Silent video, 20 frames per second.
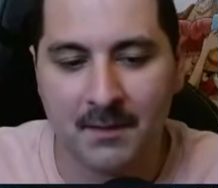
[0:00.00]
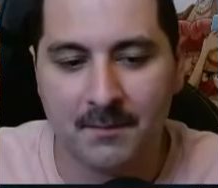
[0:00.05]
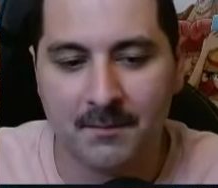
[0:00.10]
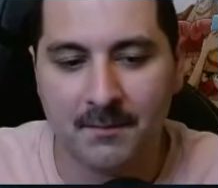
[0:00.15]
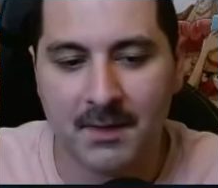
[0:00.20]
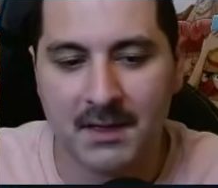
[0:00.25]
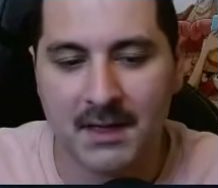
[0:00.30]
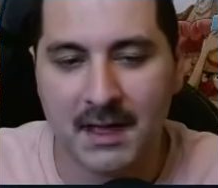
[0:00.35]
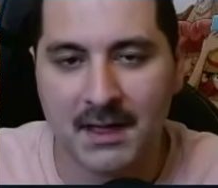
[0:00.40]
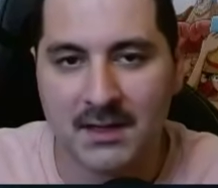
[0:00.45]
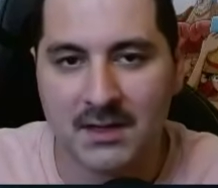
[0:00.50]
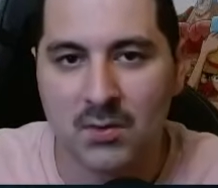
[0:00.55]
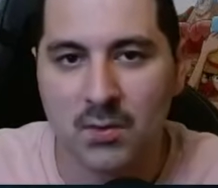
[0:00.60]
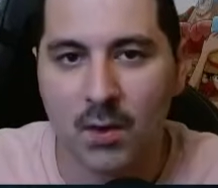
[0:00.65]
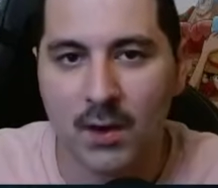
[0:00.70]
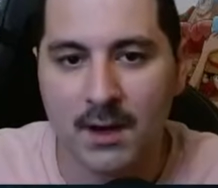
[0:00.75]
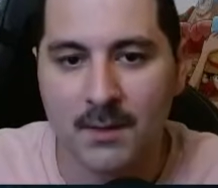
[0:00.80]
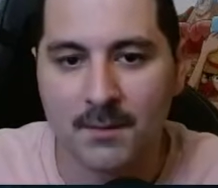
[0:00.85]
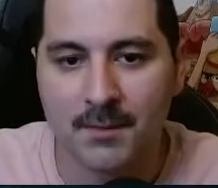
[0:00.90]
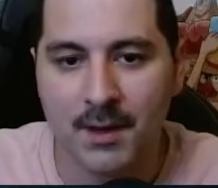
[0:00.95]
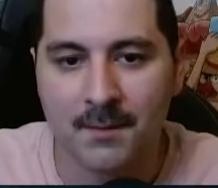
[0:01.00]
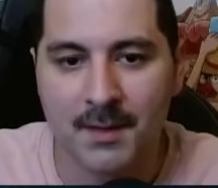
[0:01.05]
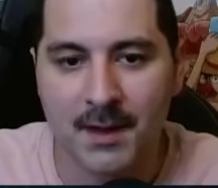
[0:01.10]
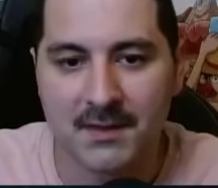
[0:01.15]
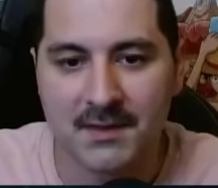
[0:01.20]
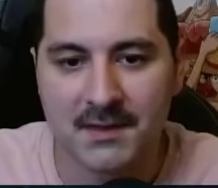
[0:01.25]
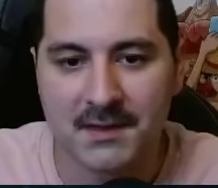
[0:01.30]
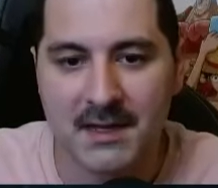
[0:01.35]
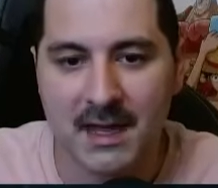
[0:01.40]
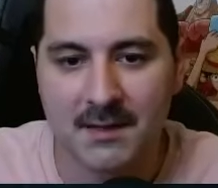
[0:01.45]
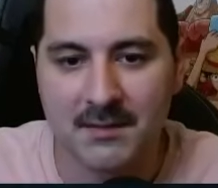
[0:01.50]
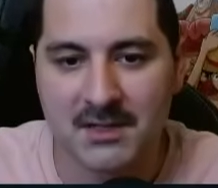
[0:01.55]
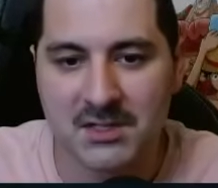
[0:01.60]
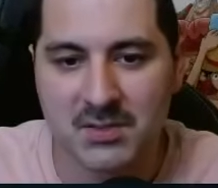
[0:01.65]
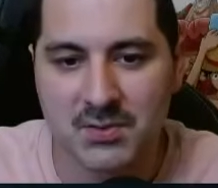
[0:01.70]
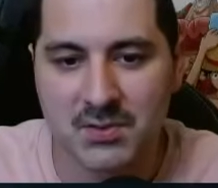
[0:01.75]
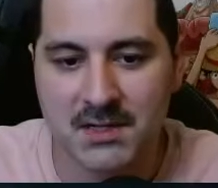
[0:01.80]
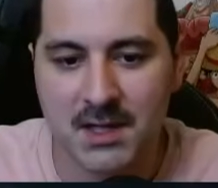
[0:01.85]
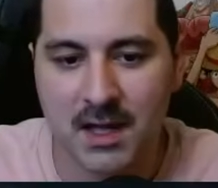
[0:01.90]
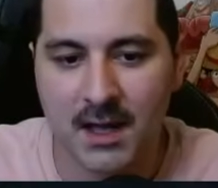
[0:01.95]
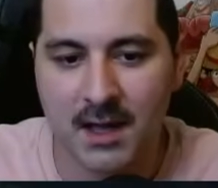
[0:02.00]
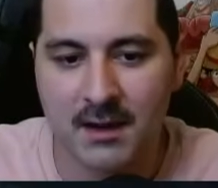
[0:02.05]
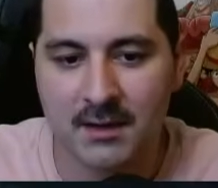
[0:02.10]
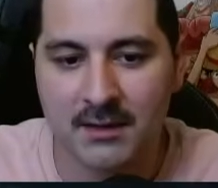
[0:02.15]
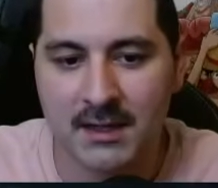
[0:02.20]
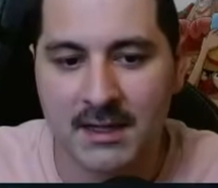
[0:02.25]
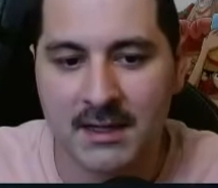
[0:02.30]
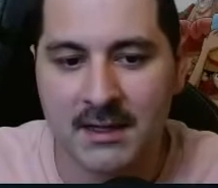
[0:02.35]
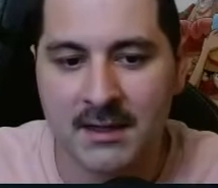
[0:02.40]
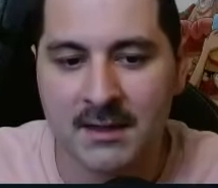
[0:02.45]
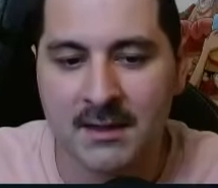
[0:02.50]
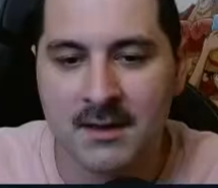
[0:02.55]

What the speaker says: But yeah, you want to pump out the damage with Nanally.